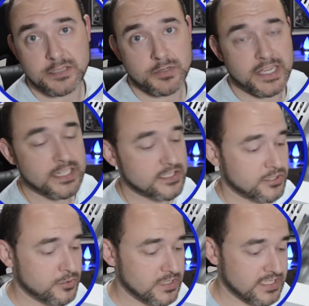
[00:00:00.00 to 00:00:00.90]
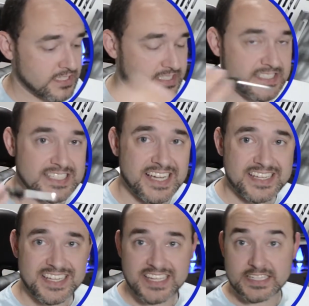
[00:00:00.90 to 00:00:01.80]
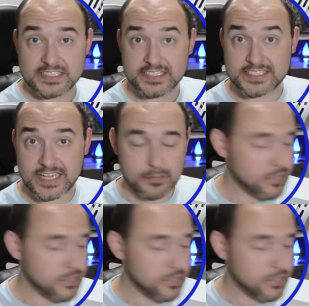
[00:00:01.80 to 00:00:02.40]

You want to hand screw until it's tight and stop.